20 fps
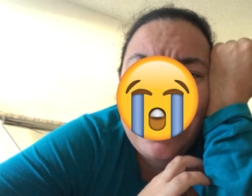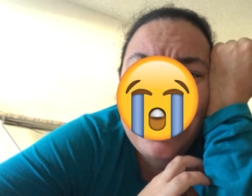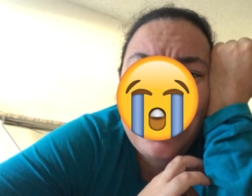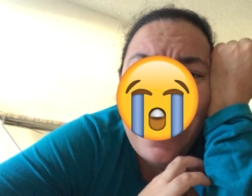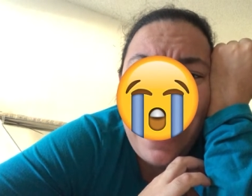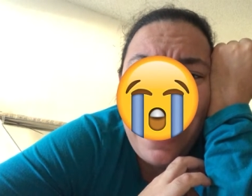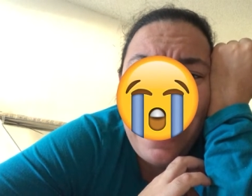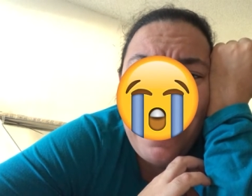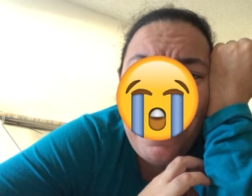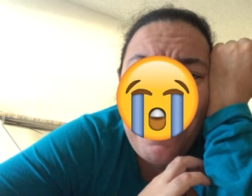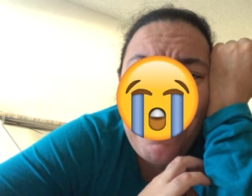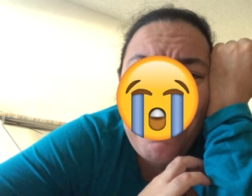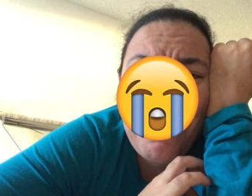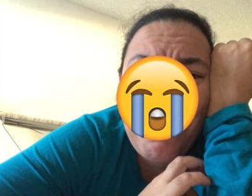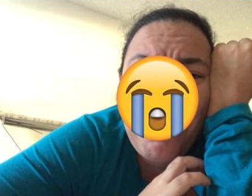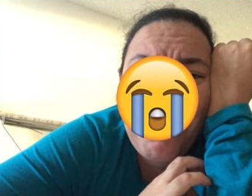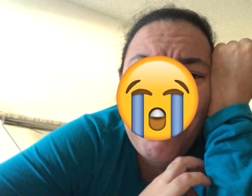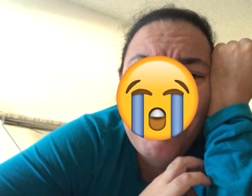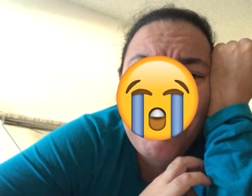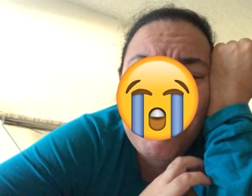
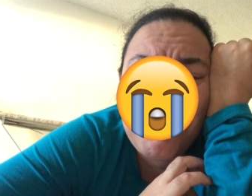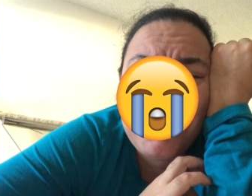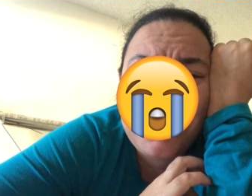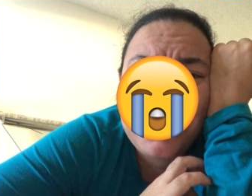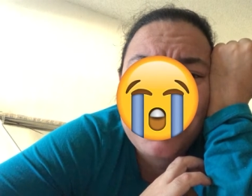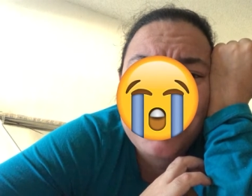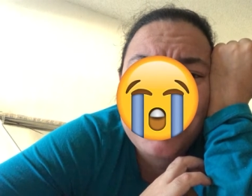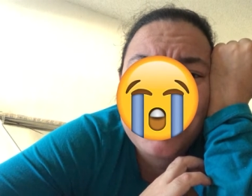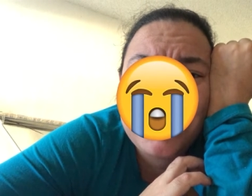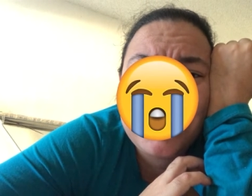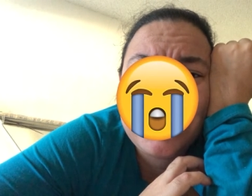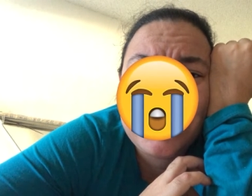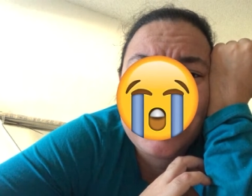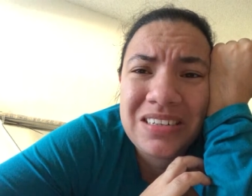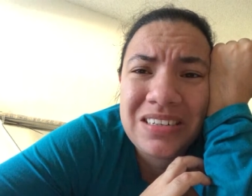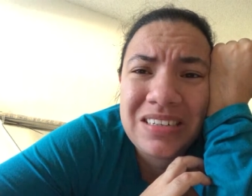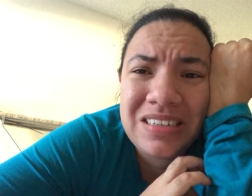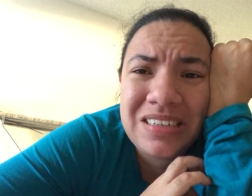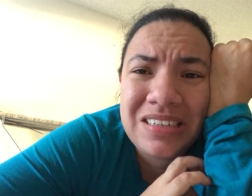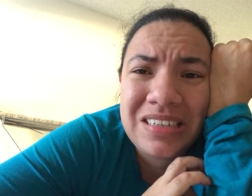no,
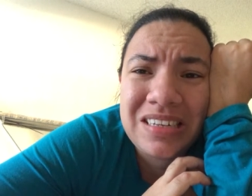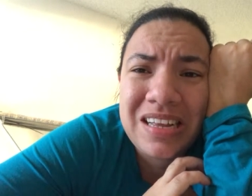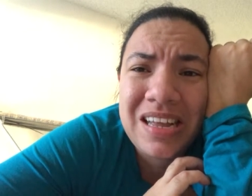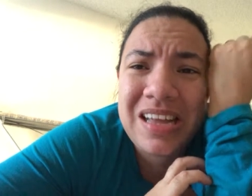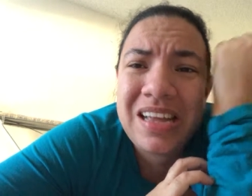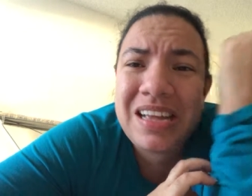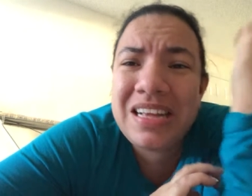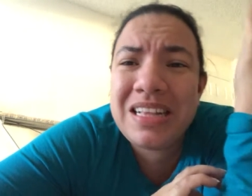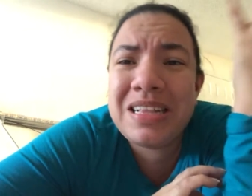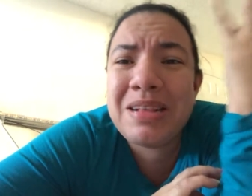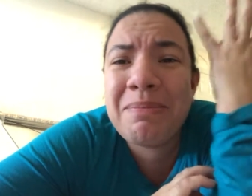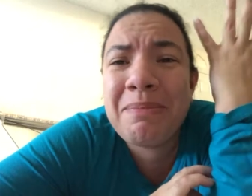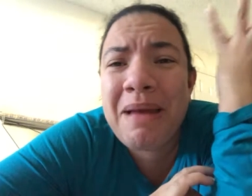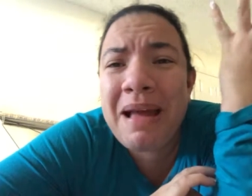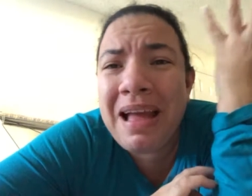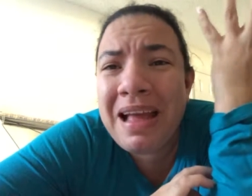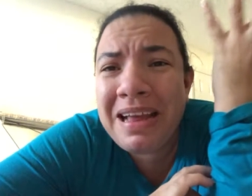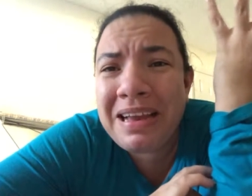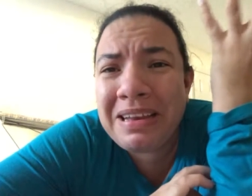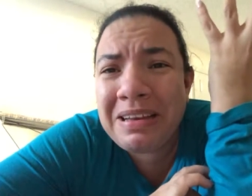it's
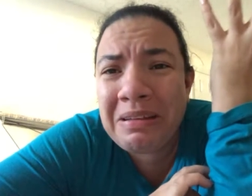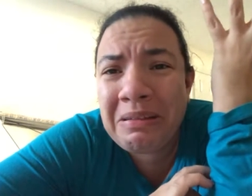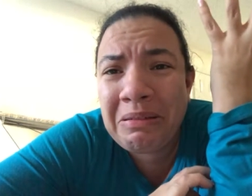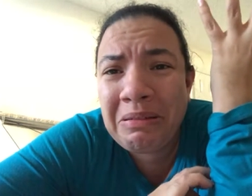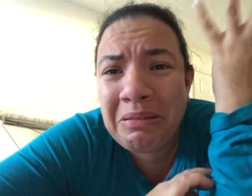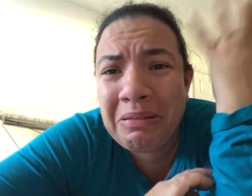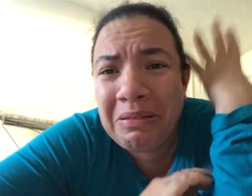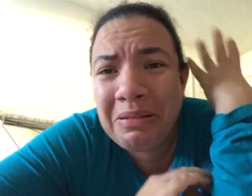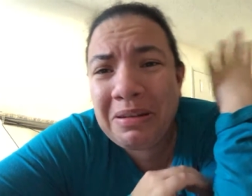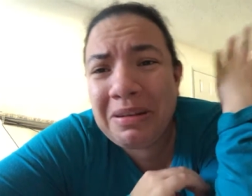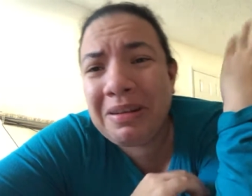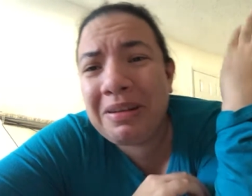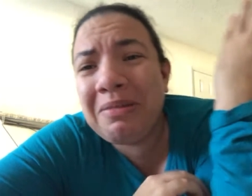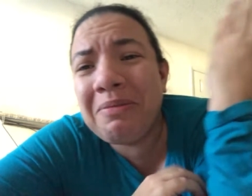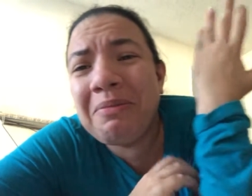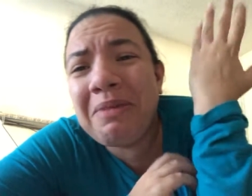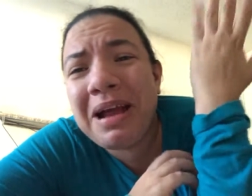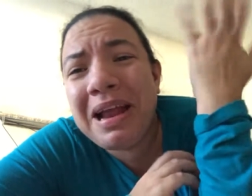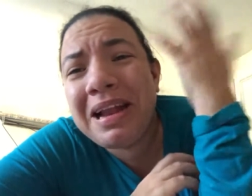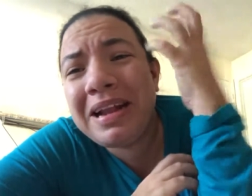my turn.
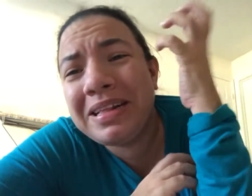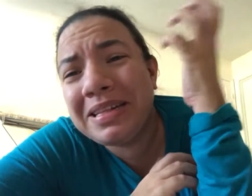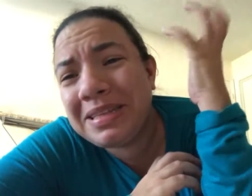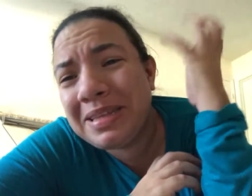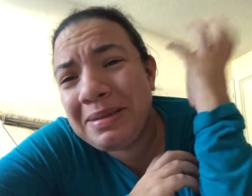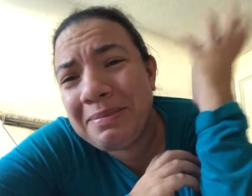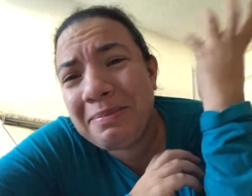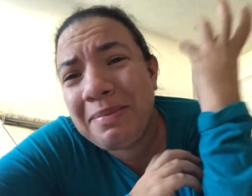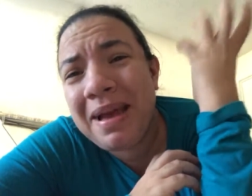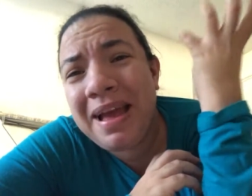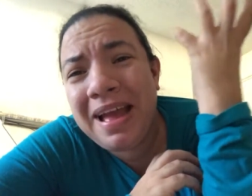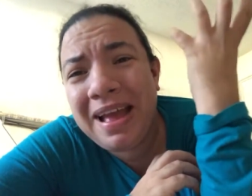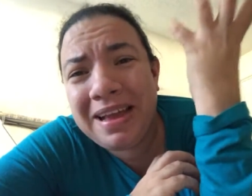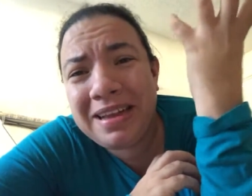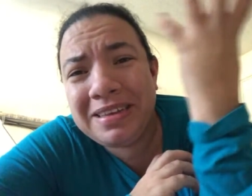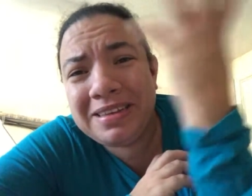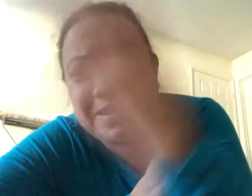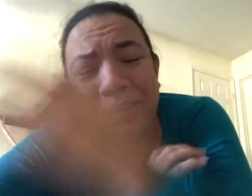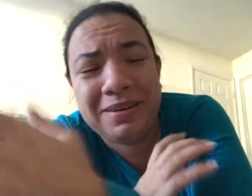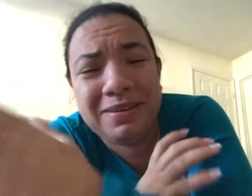When is it my
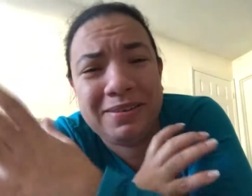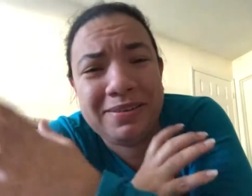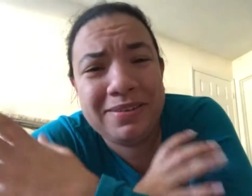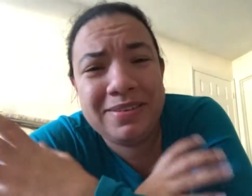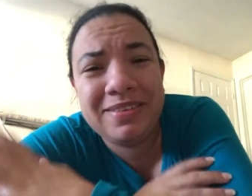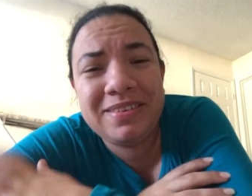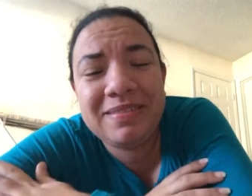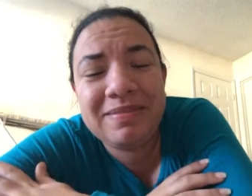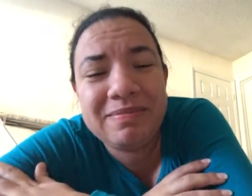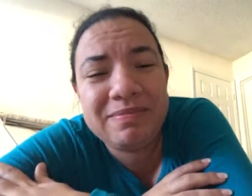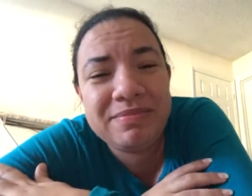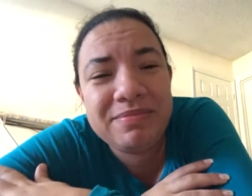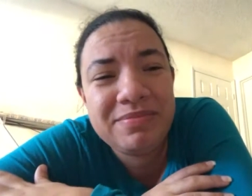turn?